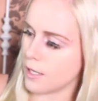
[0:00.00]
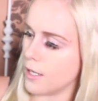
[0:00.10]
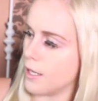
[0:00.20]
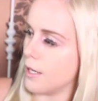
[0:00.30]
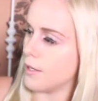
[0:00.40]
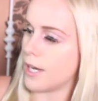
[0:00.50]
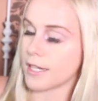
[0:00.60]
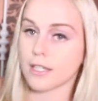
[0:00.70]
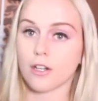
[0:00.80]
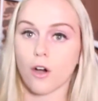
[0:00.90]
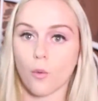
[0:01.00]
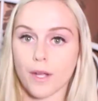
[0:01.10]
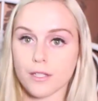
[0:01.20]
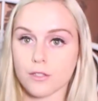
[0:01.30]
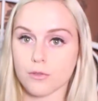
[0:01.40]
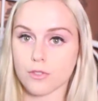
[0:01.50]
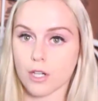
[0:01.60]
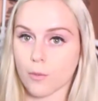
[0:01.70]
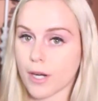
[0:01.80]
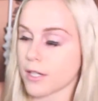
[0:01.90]
and I cannot wait to
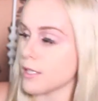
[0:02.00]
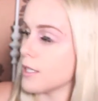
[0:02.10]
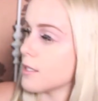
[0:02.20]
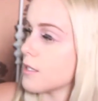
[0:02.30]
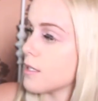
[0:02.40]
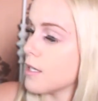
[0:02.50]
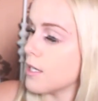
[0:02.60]
start wearing this